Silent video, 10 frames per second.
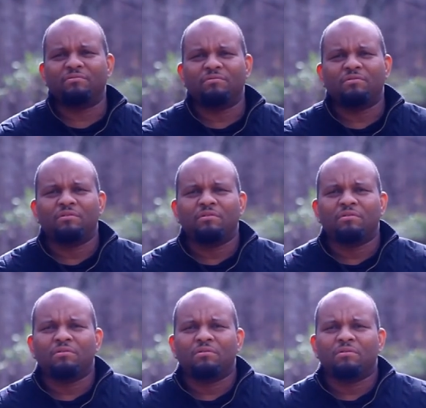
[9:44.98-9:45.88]

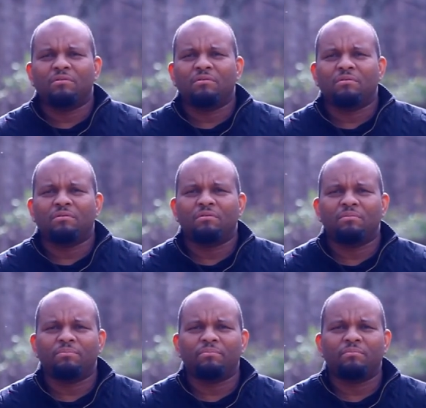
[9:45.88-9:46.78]

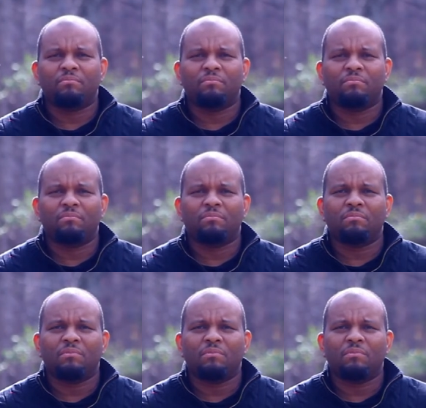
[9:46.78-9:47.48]
Nothing is said.